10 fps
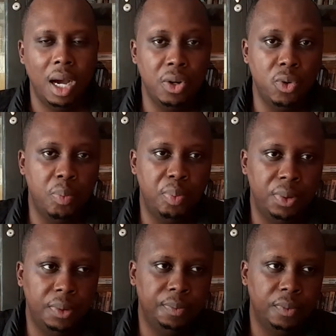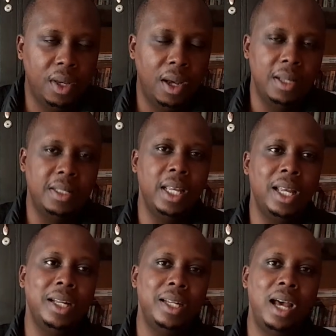group,
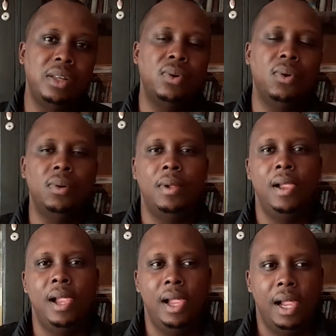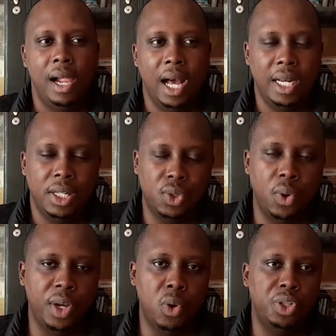singing dance hall. And so
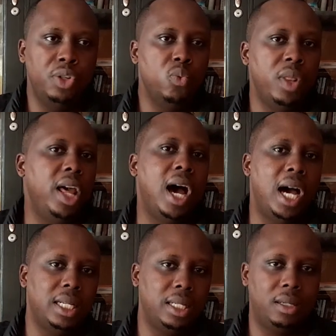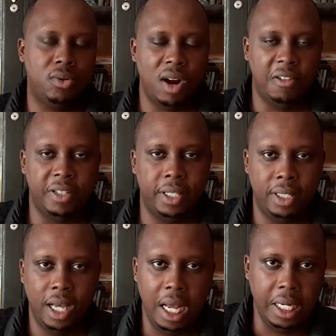he continued with the art
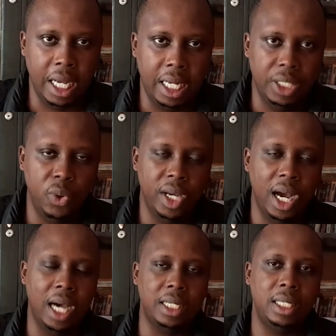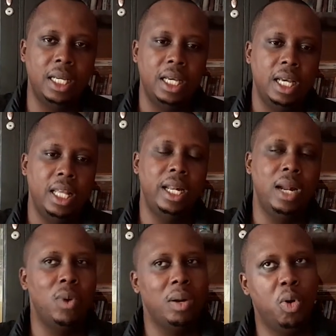craft and doing art. Then at
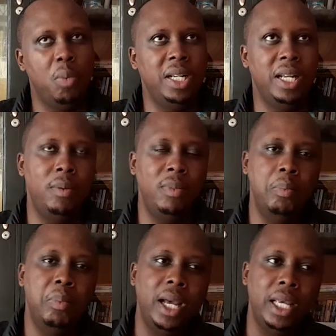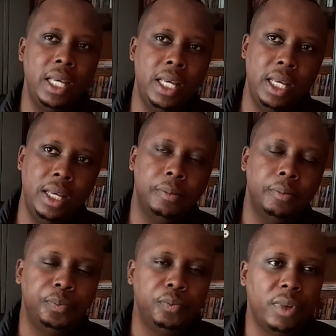one moment, I remember he
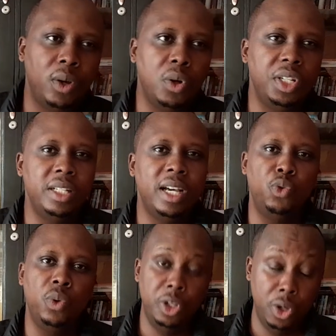got in touch with